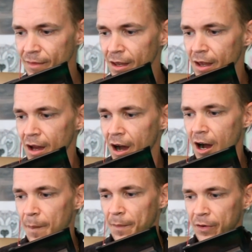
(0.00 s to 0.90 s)

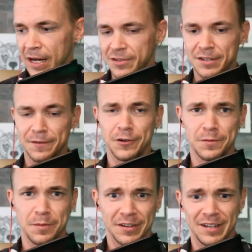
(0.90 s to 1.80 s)
Okay, so that's the first part
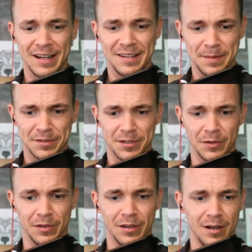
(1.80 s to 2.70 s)
of today's episode.
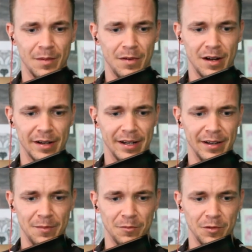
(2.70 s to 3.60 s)
Again,
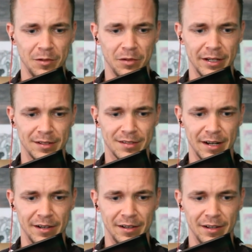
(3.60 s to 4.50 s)
I'm really, really
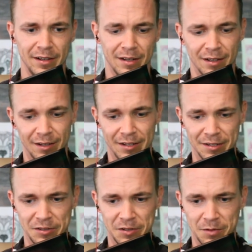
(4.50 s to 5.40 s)
excited. As you
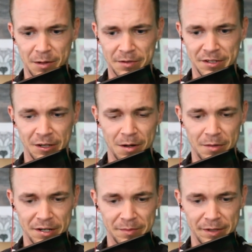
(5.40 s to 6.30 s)
can probably tell by my
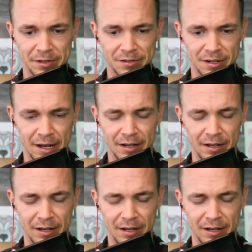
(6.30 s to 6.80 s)
demeanor today,